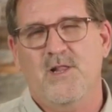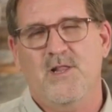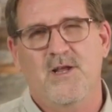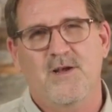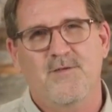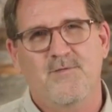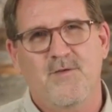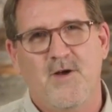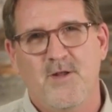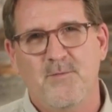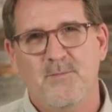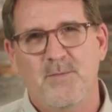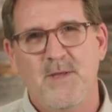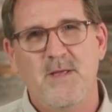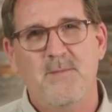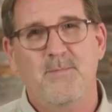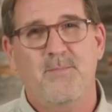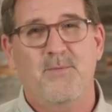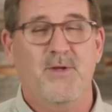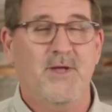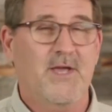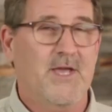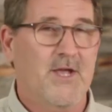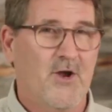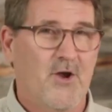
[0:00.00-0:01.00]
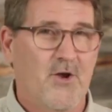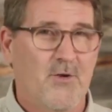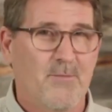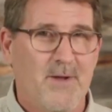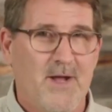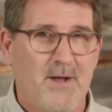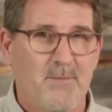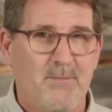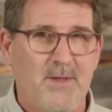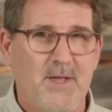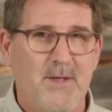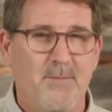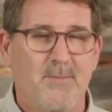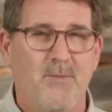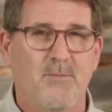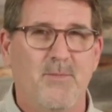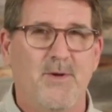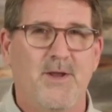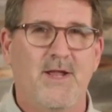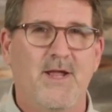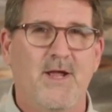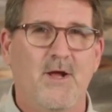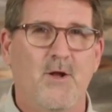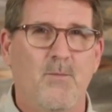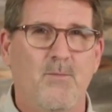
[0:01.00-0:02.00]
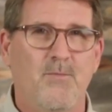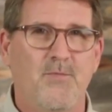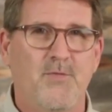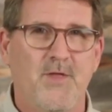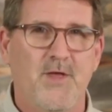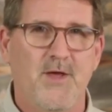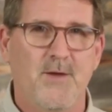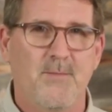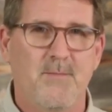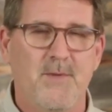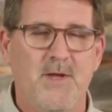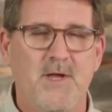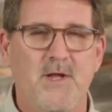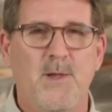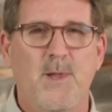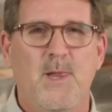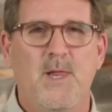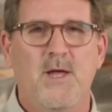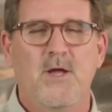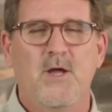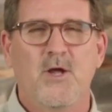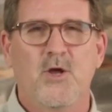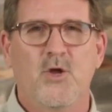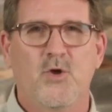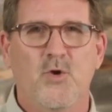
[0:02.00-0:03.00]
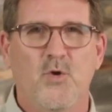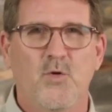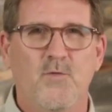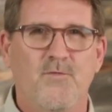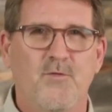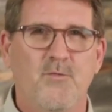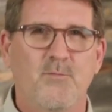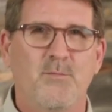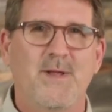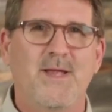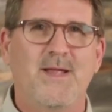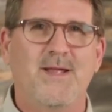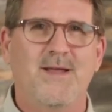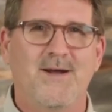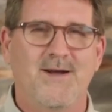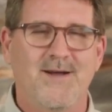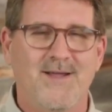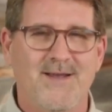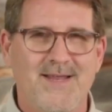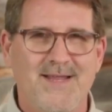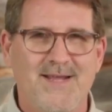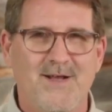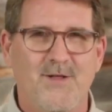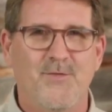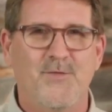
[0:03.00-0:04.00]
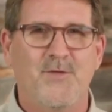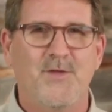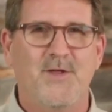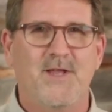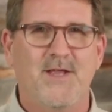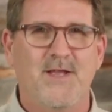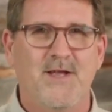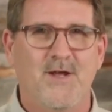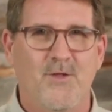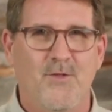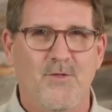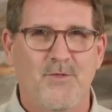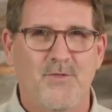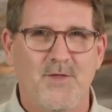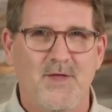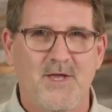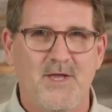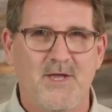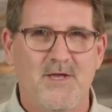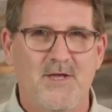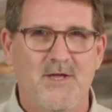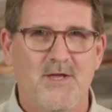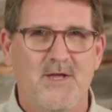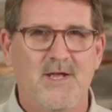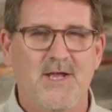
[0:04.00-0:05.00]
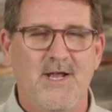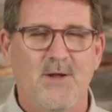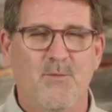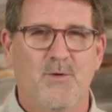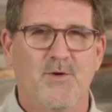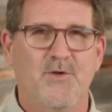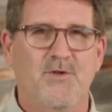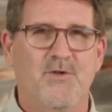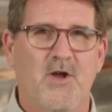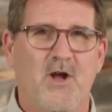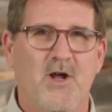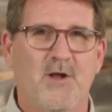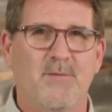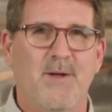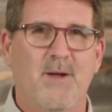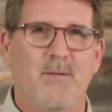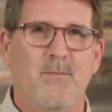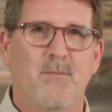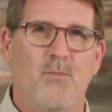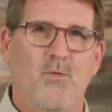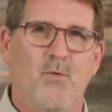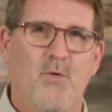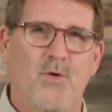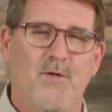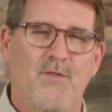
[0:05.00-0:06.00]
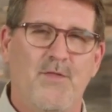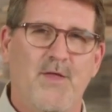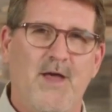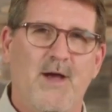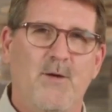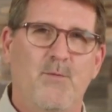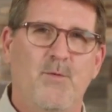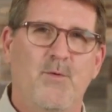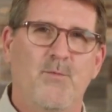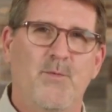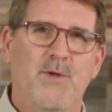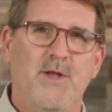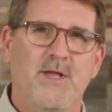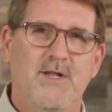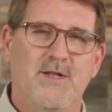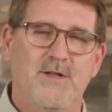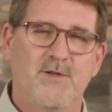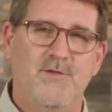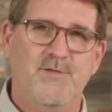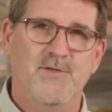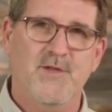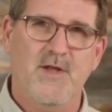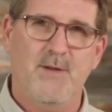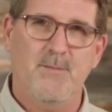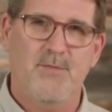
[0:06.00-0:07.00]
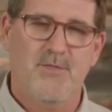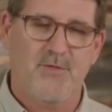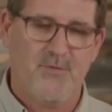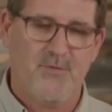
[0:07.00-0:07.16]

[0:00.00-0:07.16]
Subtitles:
love on people and care about people, but help them go from being unhealthy to healthy. And we're going to talk about more of that when we get to step